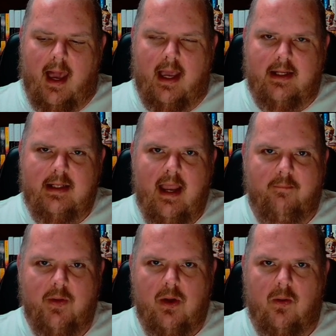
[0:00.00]

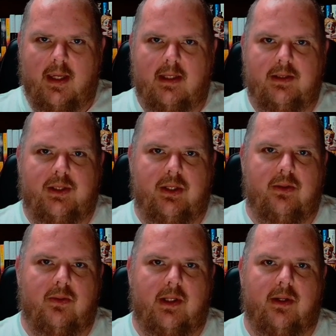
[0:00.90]
never go
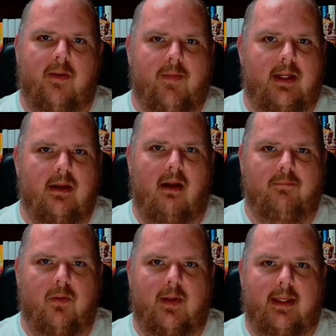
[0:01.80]
into an Irving
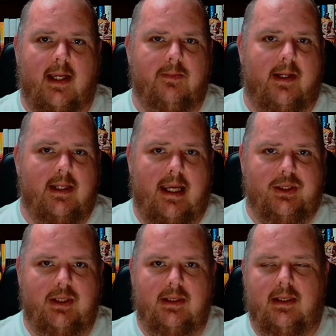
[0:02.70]
novel with
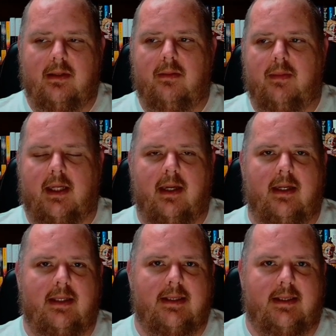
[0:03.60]
expectations,
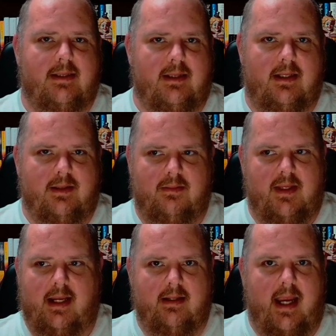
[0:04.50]
because
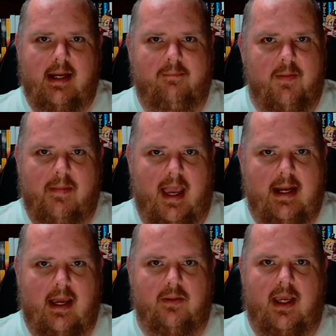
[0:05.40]
they never pan
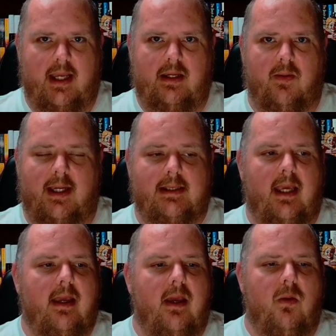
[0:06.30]
out anyways.
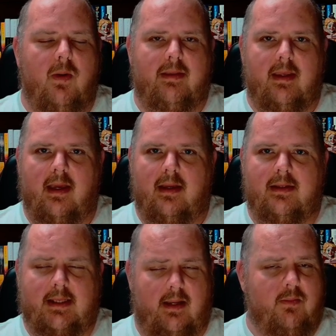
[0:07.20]
With
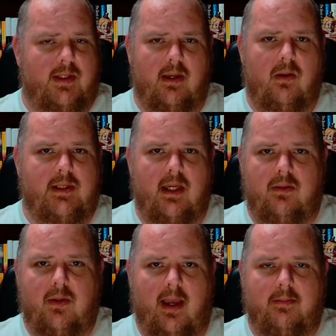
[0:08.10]
same with The Hotel
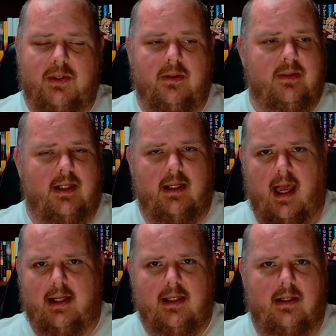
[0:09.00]
New Hampshire that
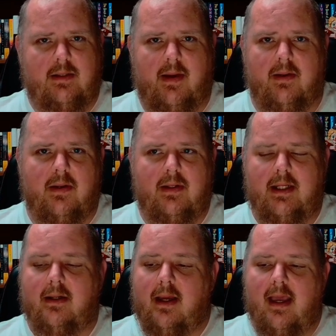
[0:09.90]
I talked about
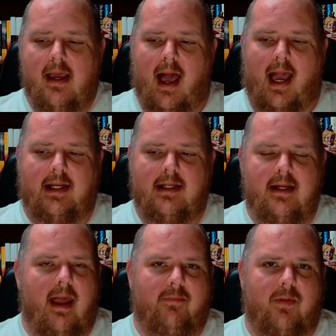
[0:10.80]
earlier, I
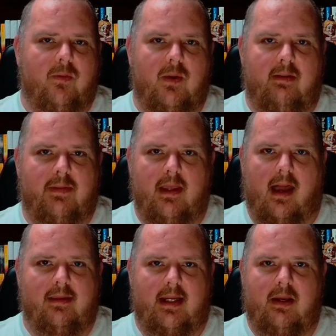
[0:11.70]
never would have
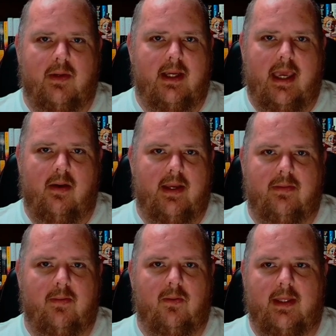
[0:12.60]
thought that he would have carried
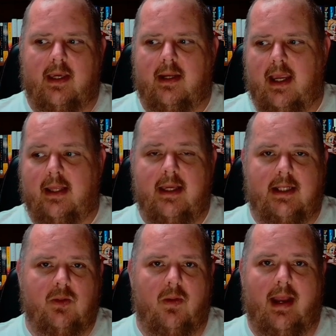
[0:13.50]
through with it. In
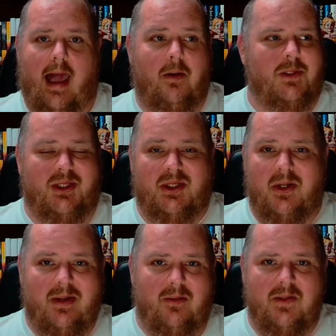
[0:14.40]
this one, I was
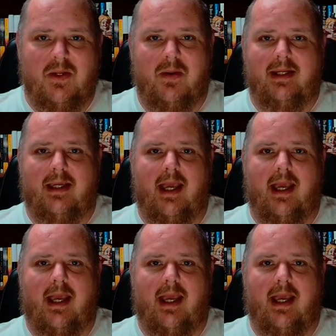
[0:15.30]
sure he was going to